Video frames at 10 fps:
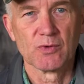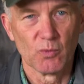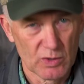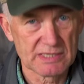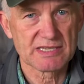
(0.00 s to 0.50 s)

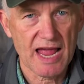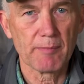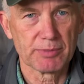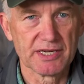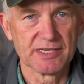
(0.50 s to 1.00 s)
Well, it's
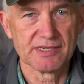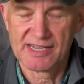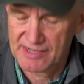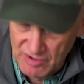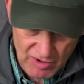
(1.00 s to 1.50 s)
happening
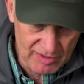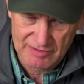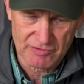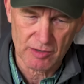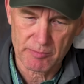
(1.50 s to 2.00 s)
in all
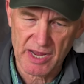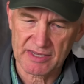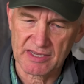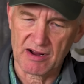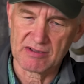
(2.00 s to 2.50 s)
of our
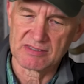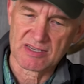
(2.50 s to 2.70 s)
backyards.